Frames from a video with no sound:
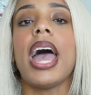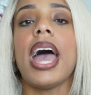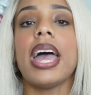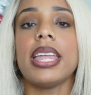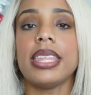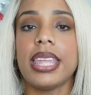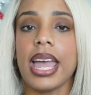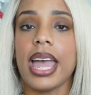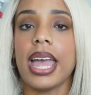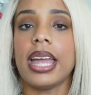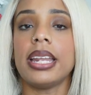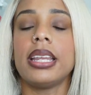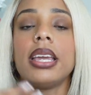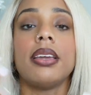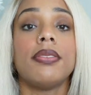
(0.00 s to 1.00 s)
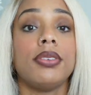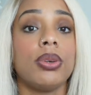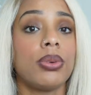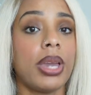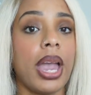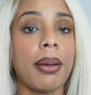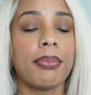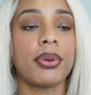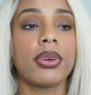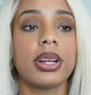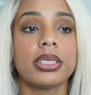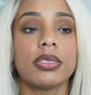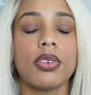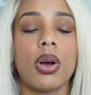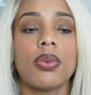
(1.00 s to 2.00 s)
and then if you can't
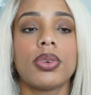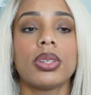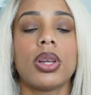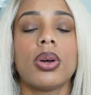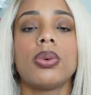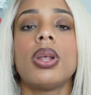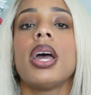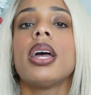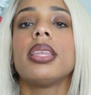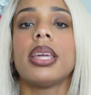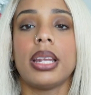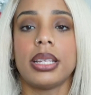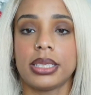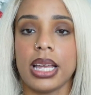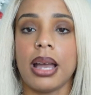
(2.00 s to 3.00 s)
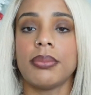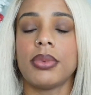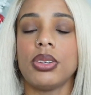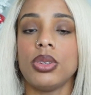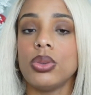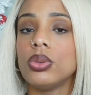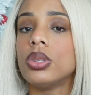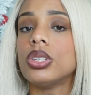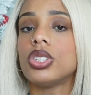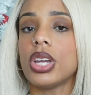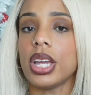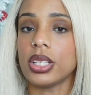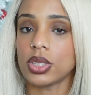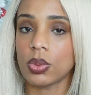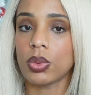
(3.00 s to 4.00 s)
progressive overload, then it's time for you to
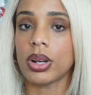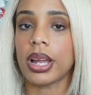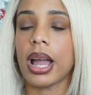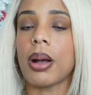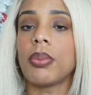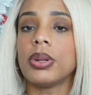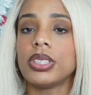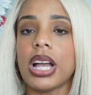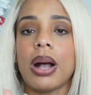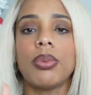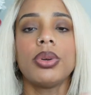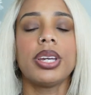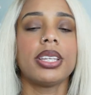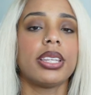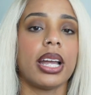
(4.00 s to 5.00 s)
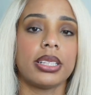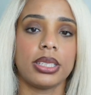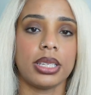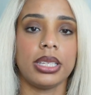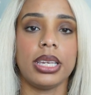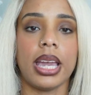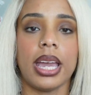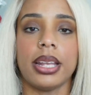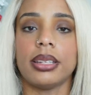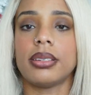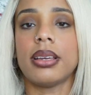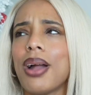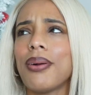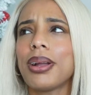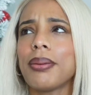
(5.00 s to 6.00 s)
change the workout, which I will get that to the end.
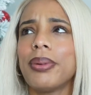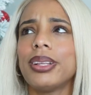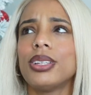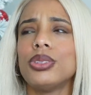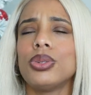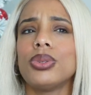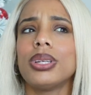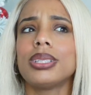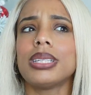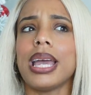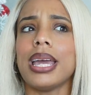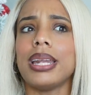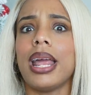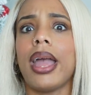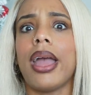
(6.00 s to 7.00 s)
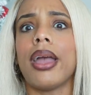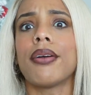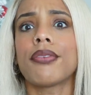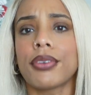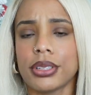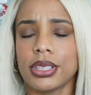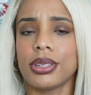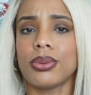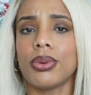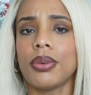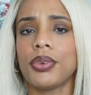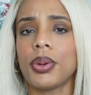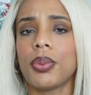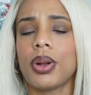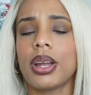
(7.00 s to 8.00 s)
I recommend to do this in every single of
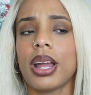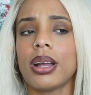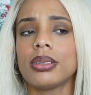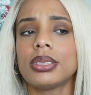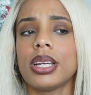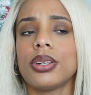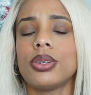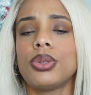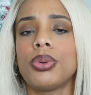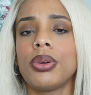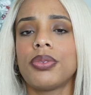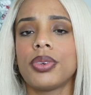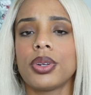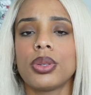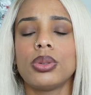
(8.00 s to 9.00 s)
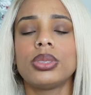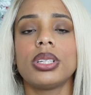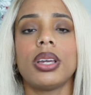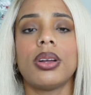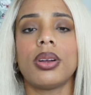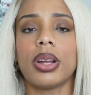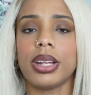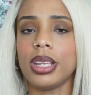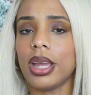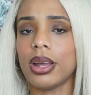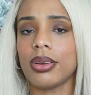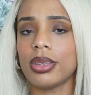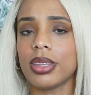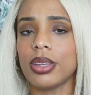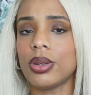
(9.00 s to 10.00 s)
your workouts that you're doing for glutes or any
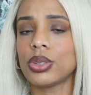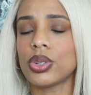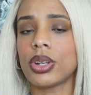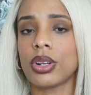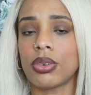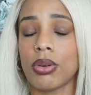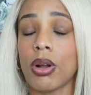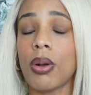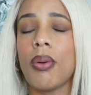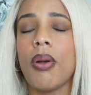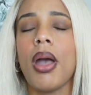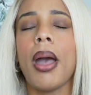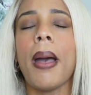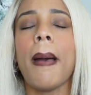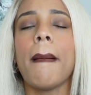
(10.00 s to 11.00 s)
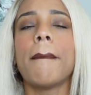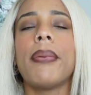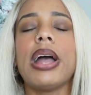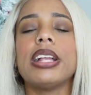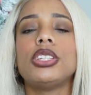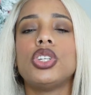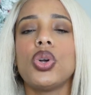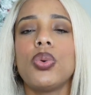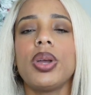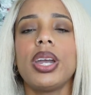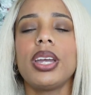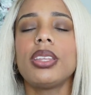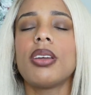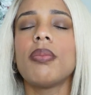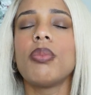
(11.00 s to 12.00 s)
area that you're trying to grow, but
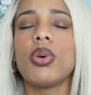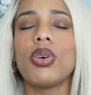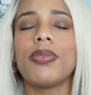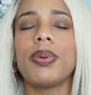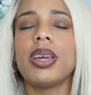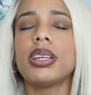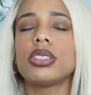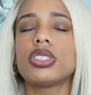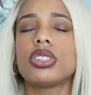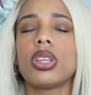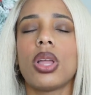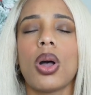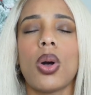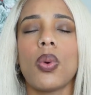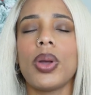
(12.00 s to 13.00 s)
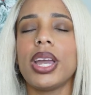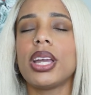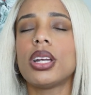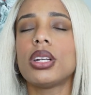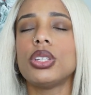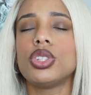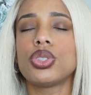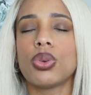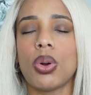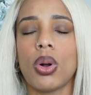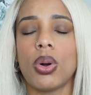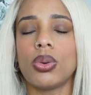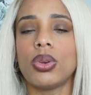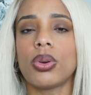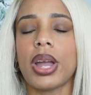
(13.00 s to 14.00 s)
doing the movement slow and
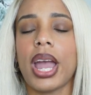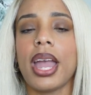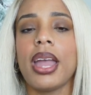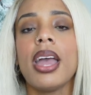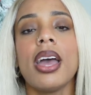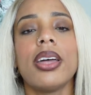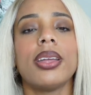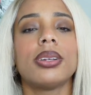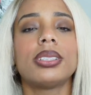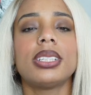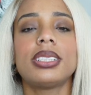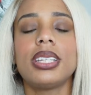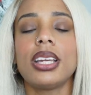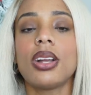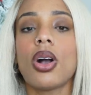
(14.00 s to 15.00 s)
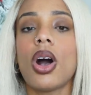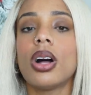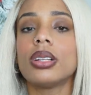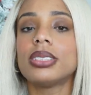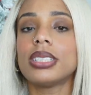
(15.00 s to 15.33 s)
controlled, okay? There's this thing called